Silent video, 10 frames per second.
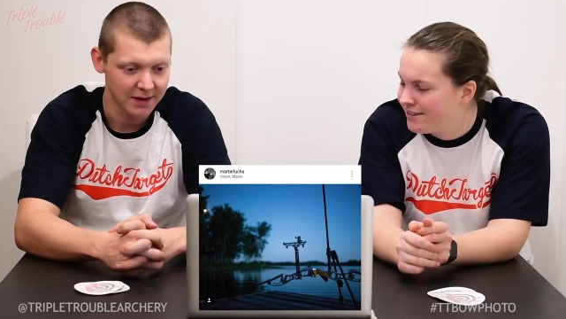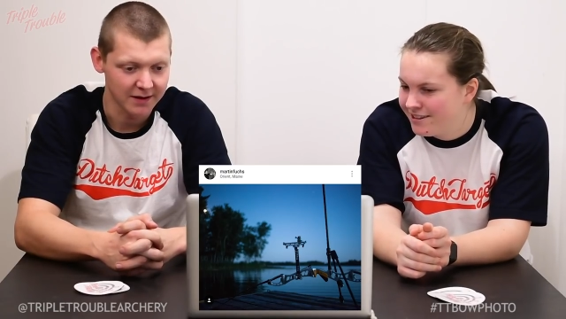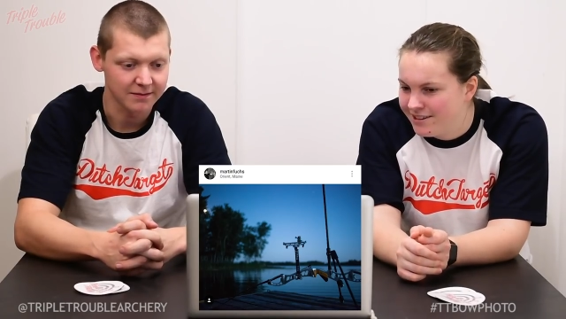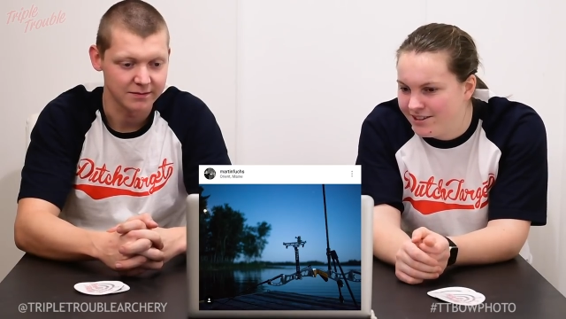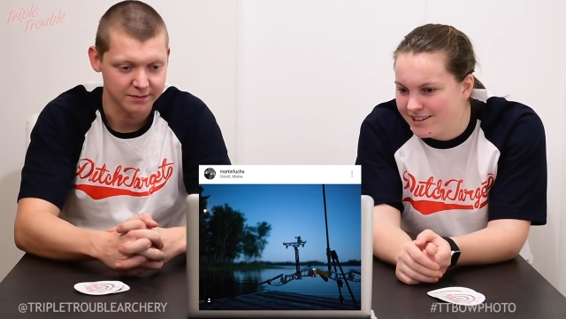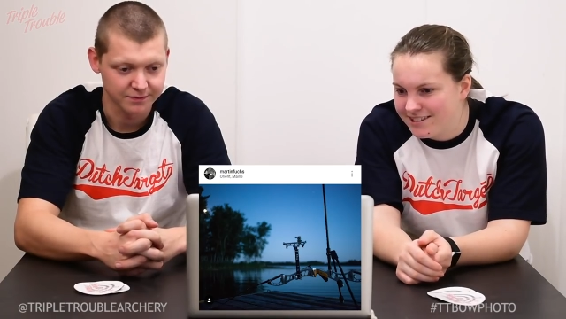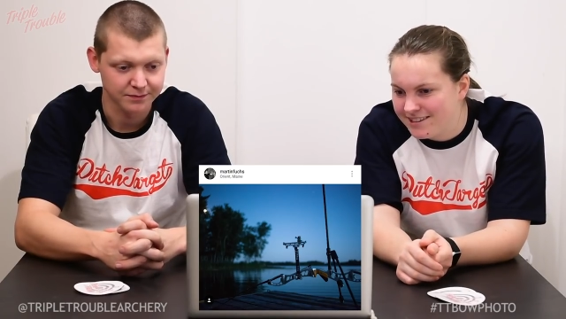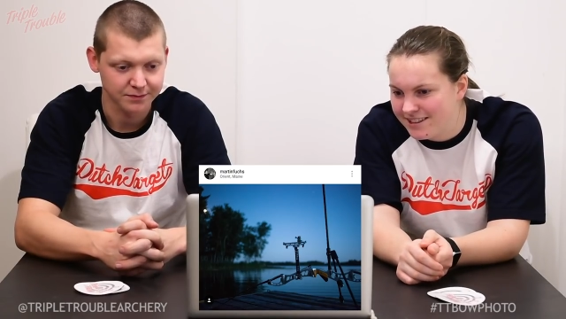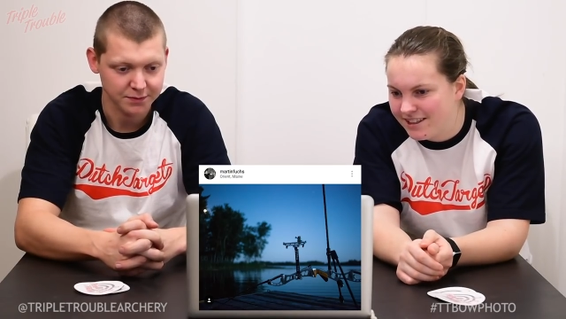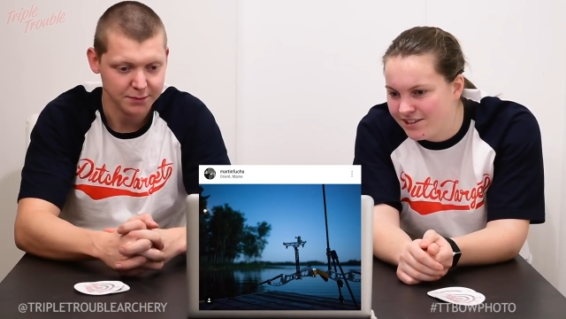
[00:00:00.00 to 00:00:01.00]
Speaker 1: Yeah. You can
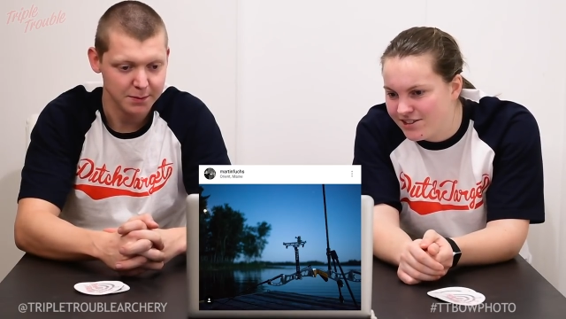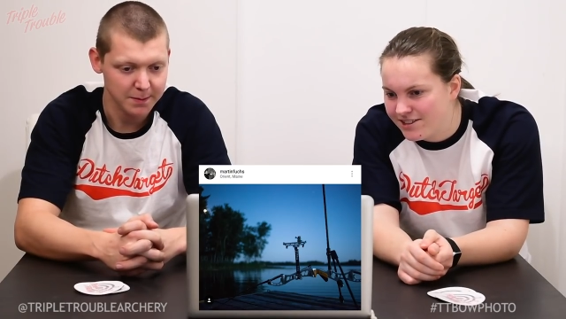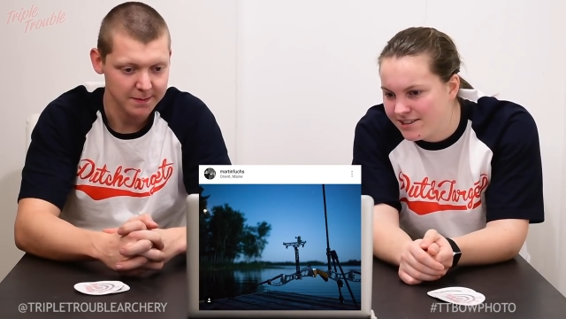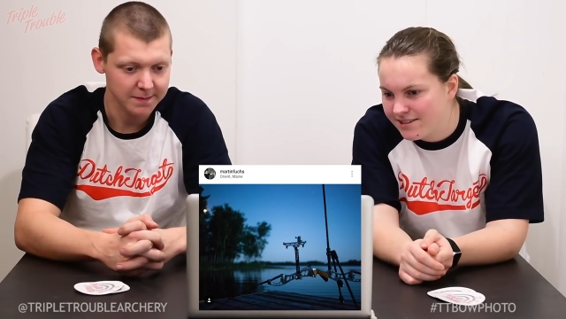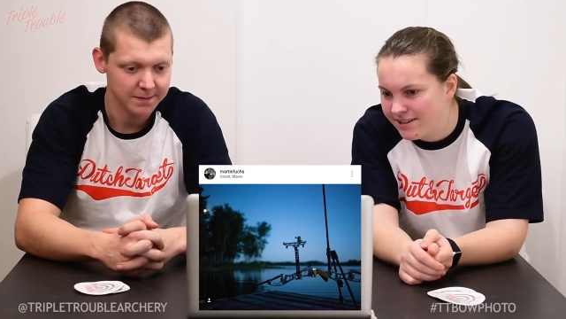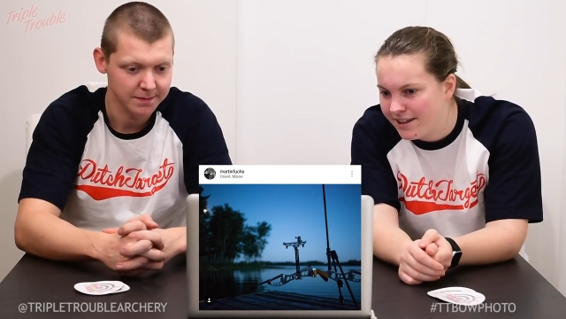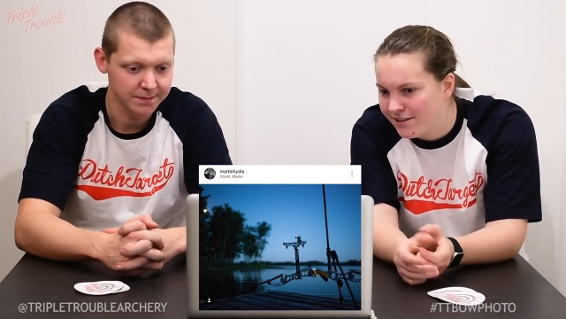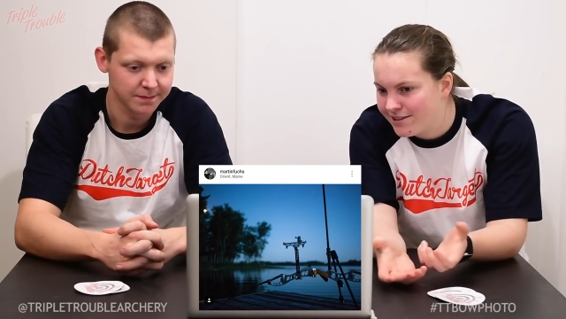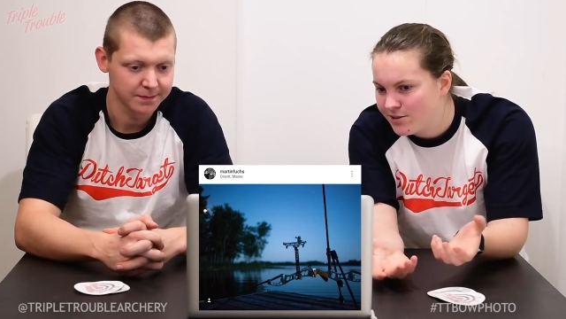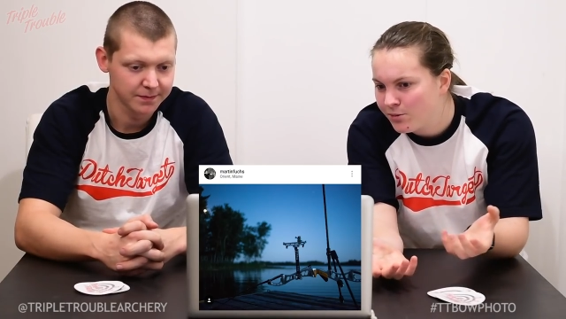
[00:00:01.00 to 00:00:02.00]
see there's, yeah,
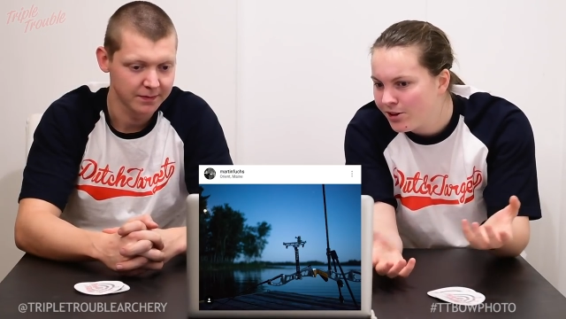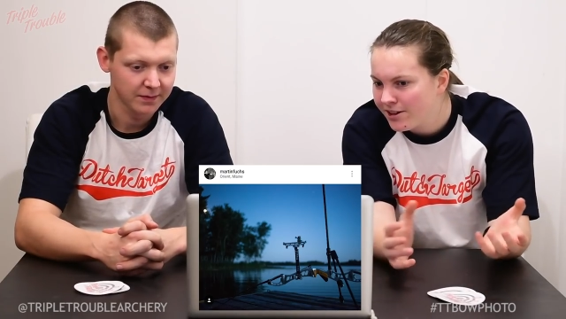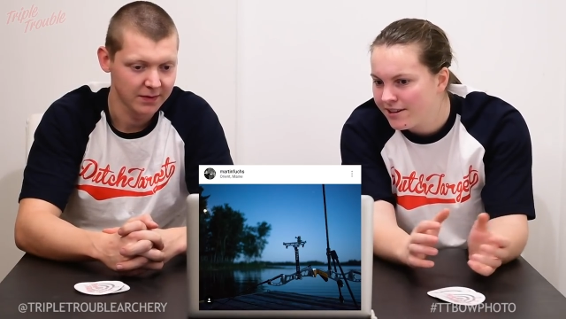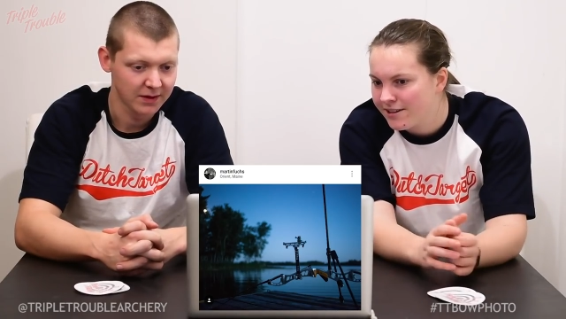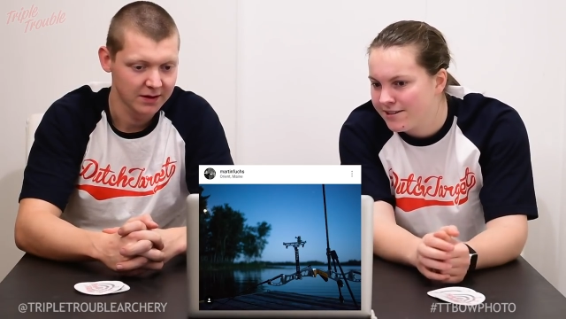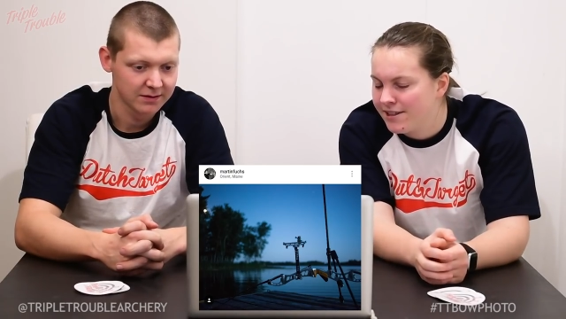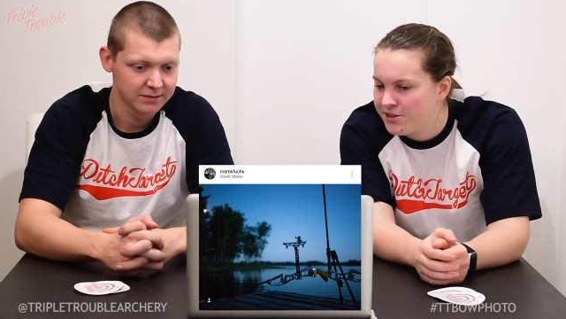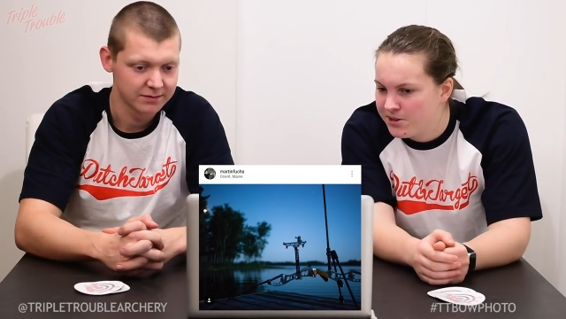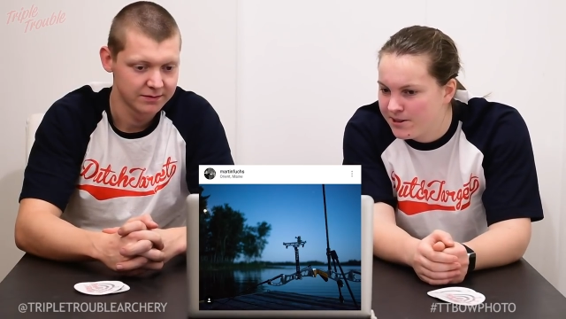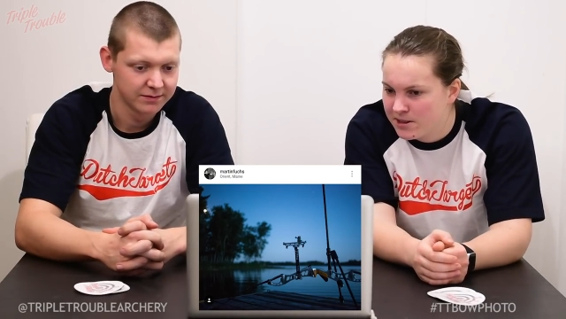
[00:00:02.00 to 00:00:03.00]
there's the water, there's
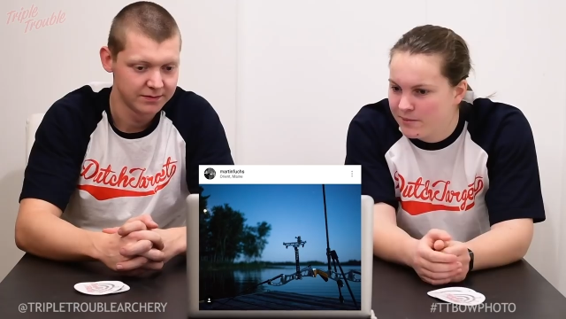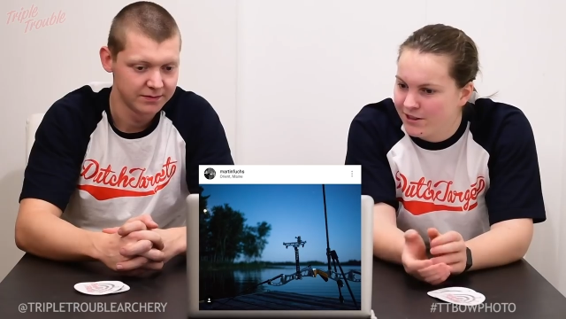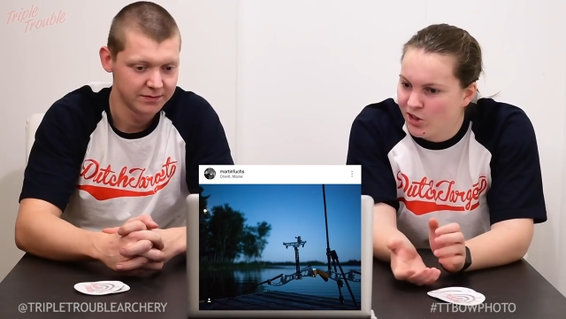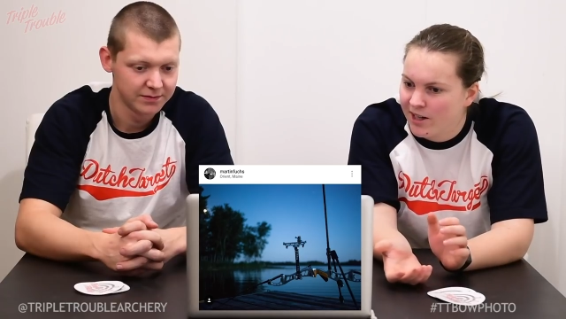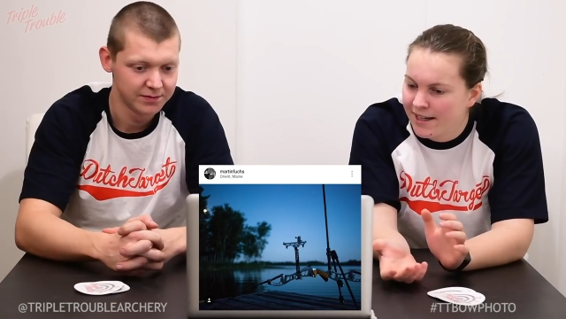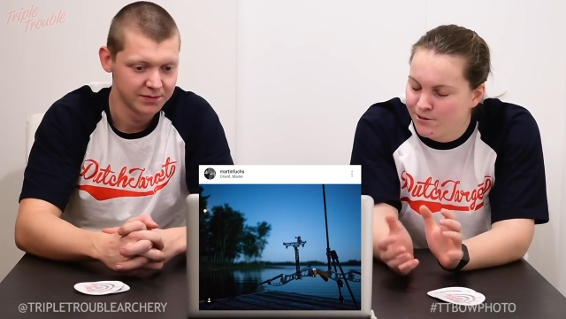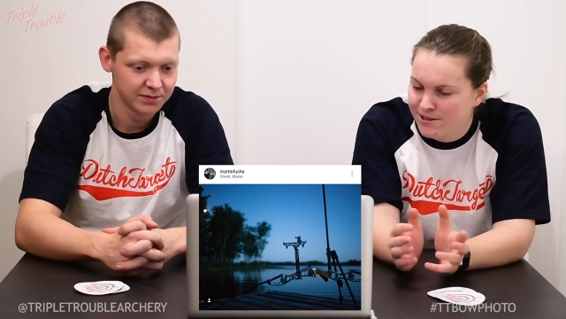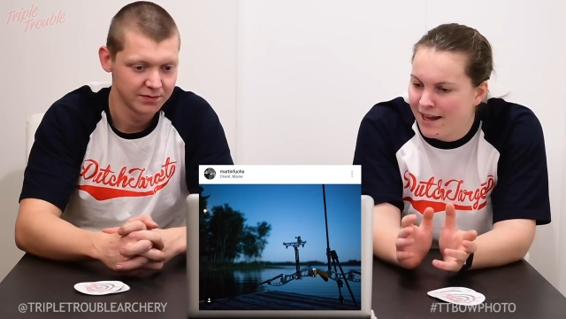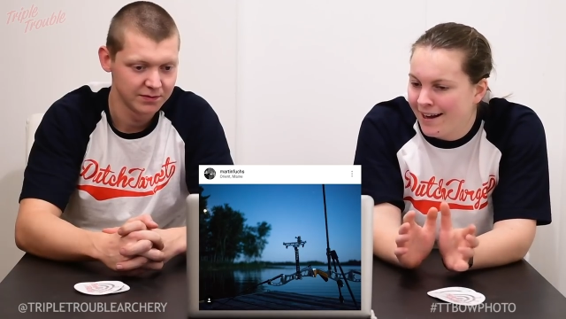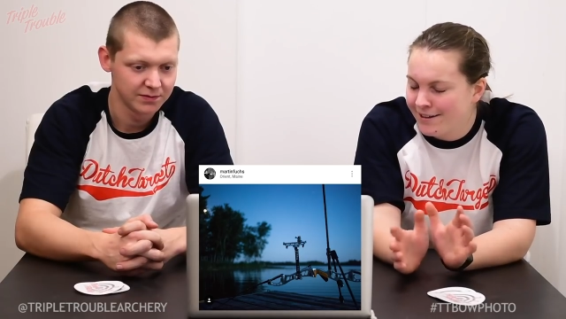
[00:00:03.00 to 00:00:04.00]
nature. It's a bit dark
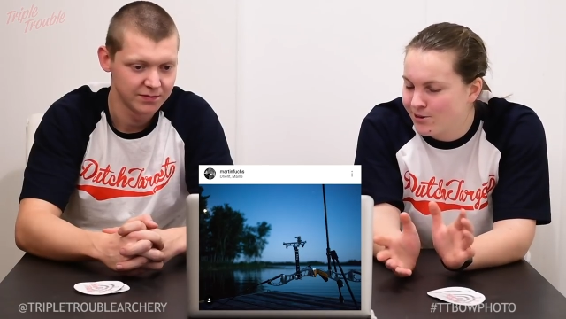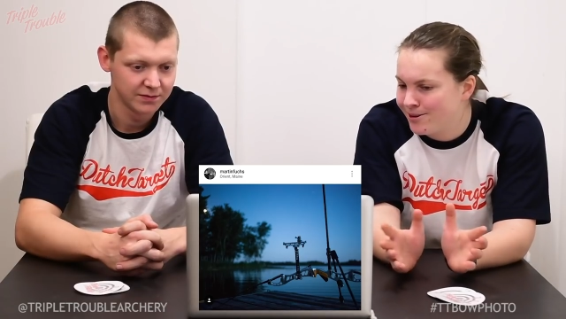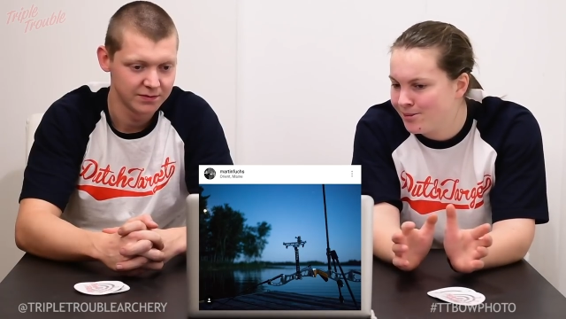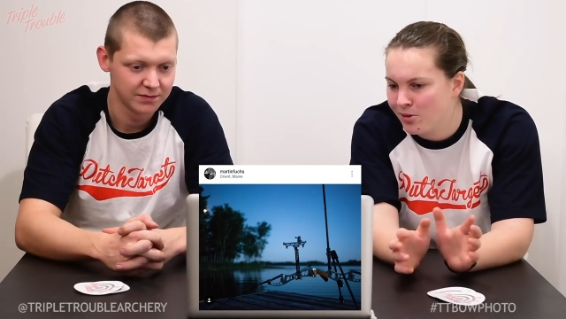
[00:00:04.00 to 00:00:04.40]
outside, so it's